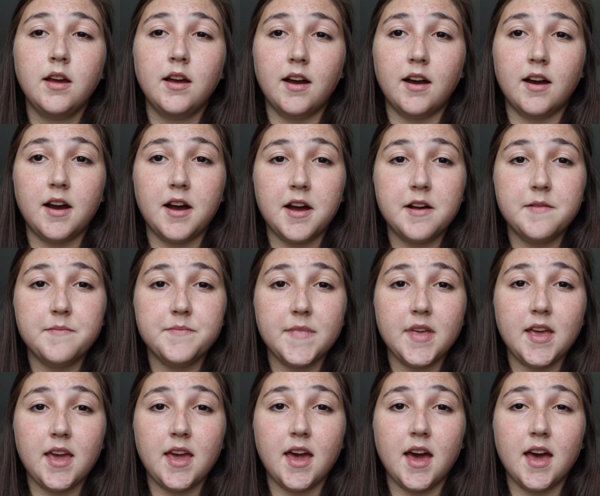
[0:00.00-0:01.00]

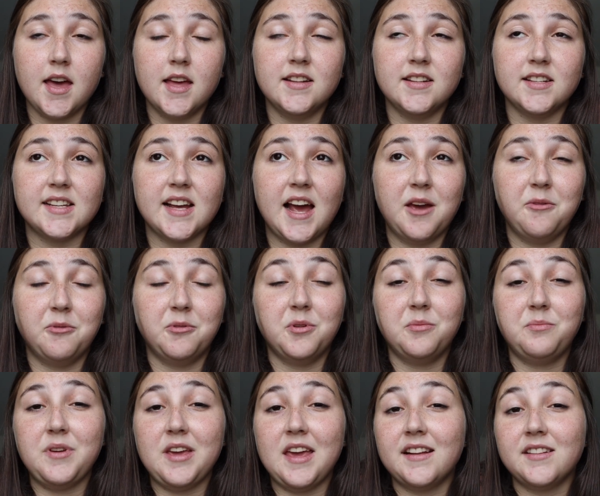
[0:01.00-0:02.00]
And I
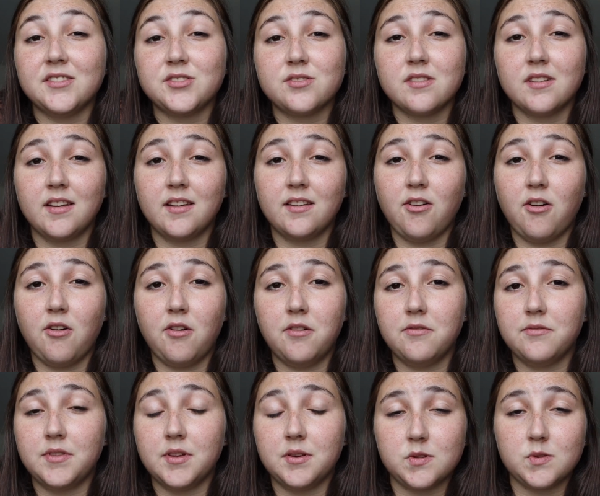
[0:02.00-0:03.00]
will be answering all
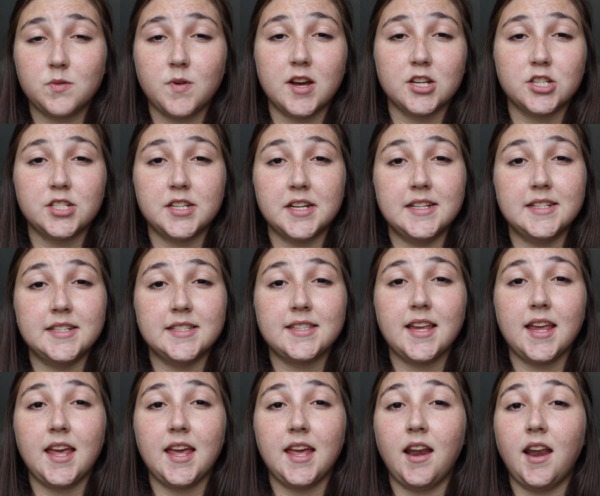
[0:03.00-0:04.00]
of those
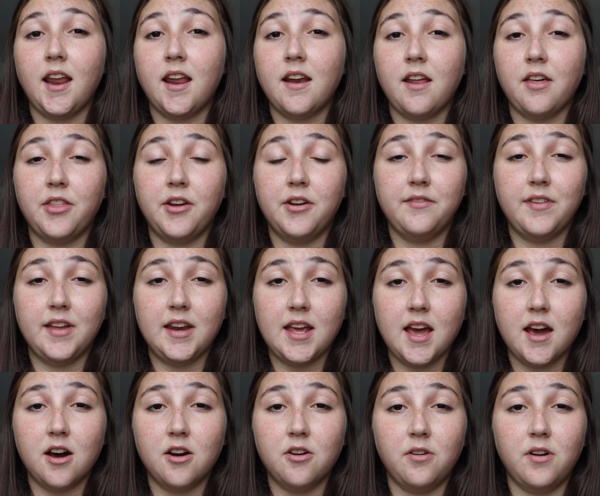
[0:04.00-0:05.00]
questions in another
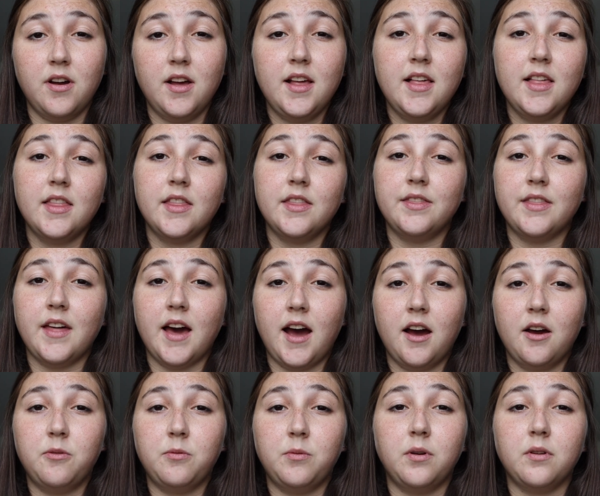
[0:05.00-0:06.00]
video
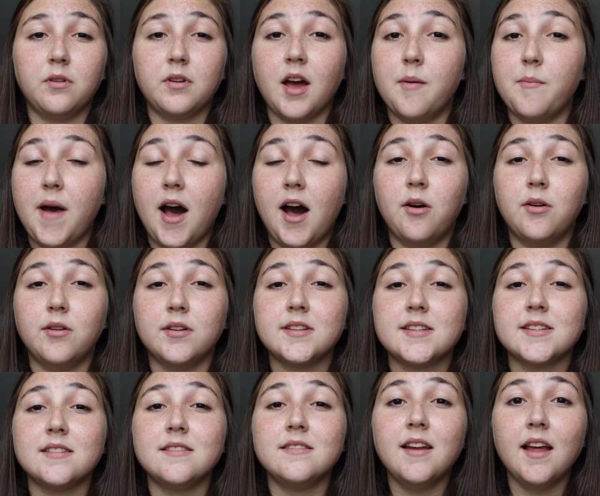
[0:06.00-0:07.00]
that will come
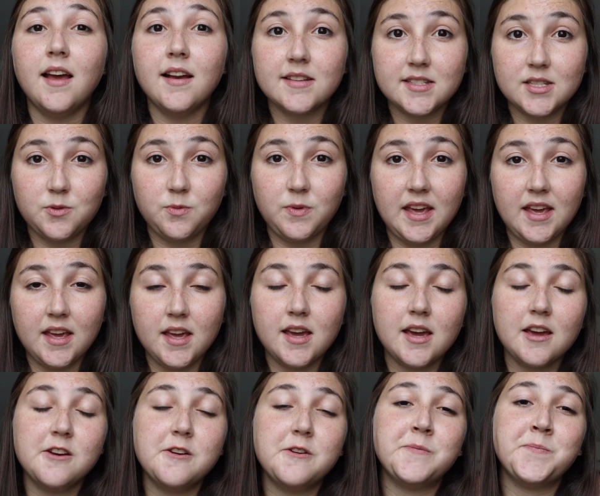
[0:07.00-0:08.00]
out next
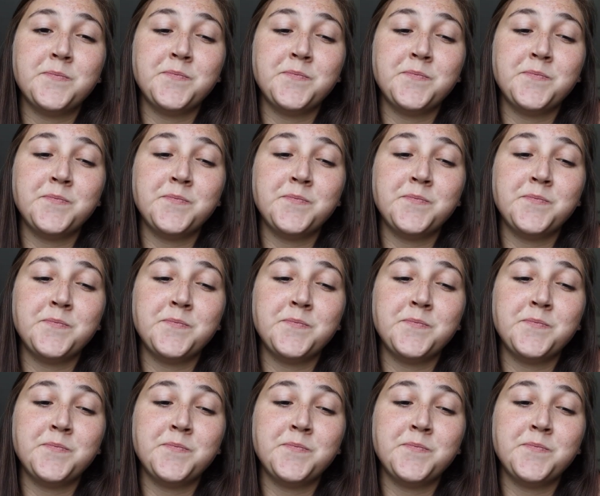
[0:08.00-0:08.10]
week.